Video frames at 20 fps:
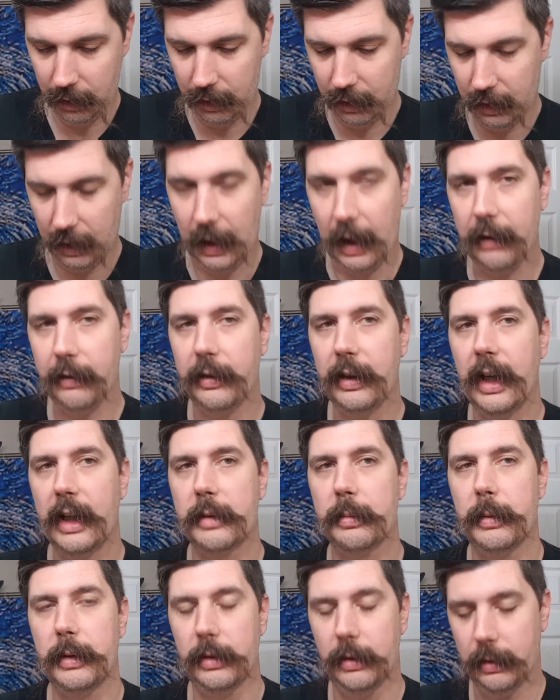How have you guys
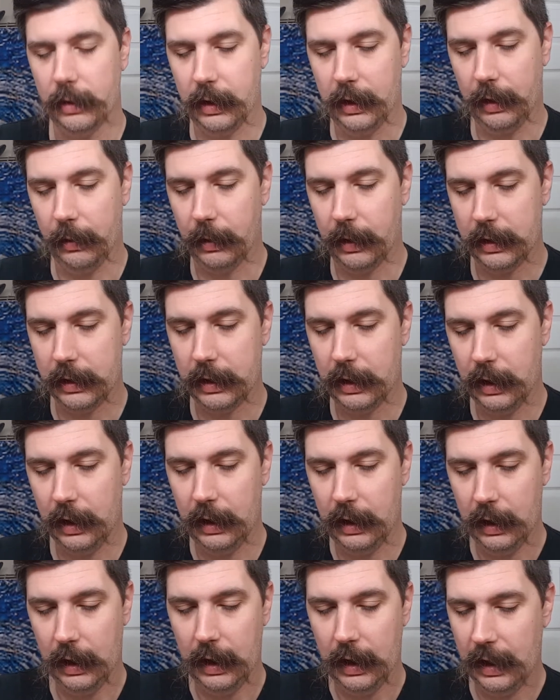been doing anyways?
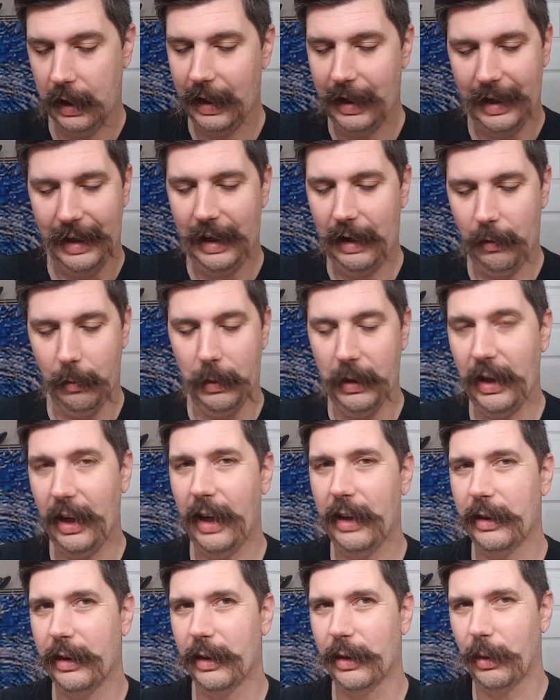I haven't been on
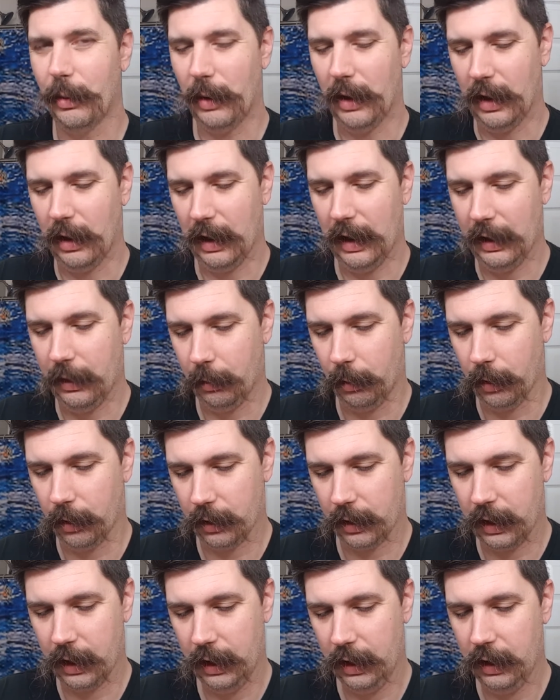here in a while. I had to work,
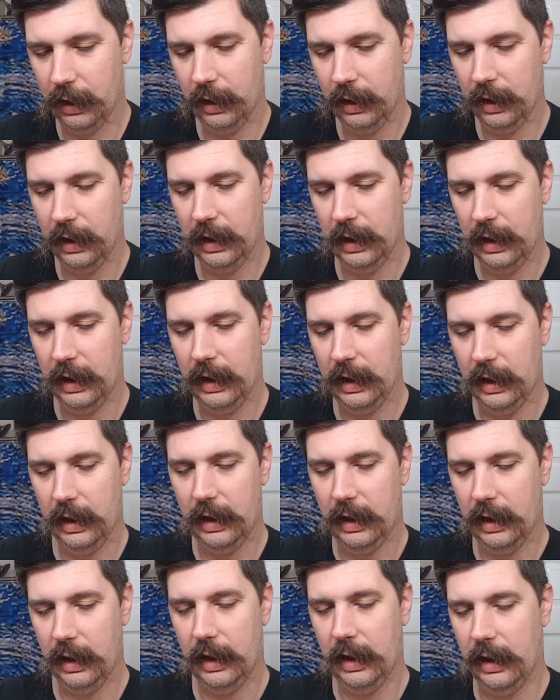
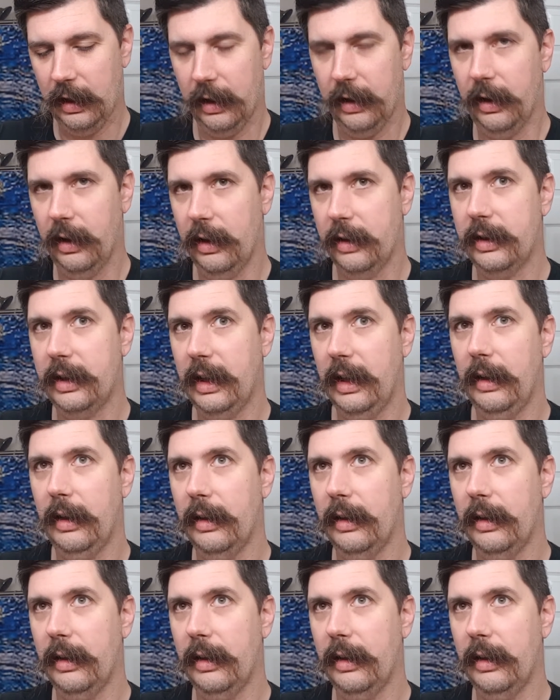let's see,